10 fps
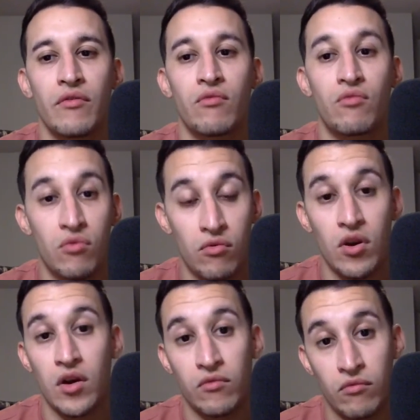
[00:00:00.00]
r-
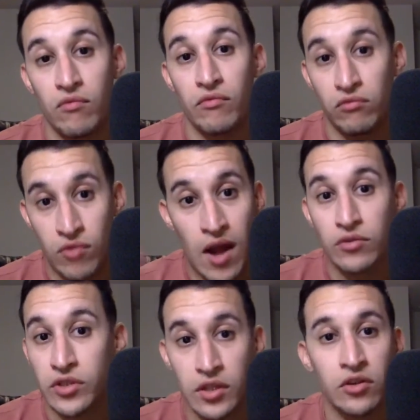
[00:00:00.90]
uh,
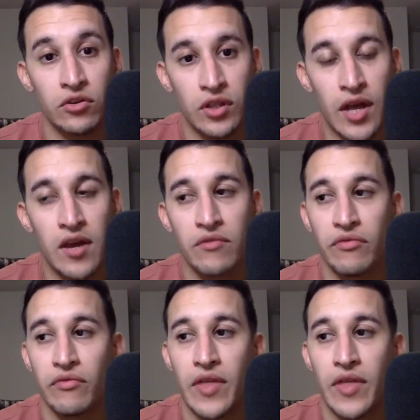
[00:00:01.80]
routes in your life